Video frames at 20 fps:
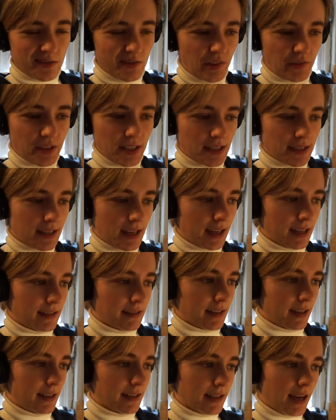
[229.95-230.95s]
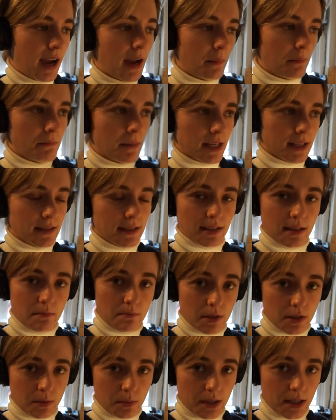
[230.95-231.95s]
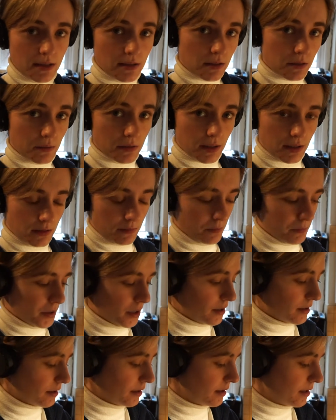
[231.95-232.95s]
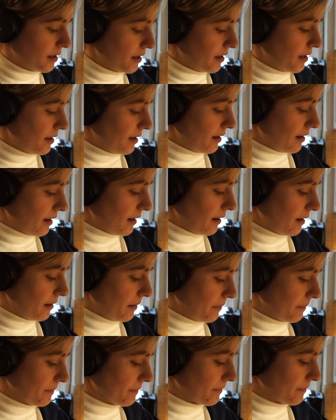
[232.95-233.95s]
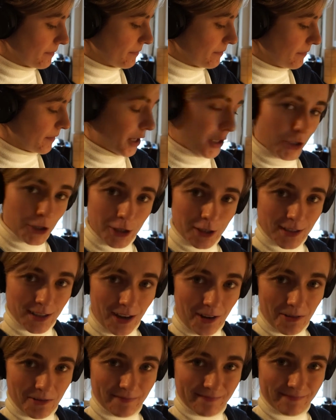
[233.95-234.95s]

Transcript: 15 seconds at a time, mixing in between so it doesn't burn, and you're good to go.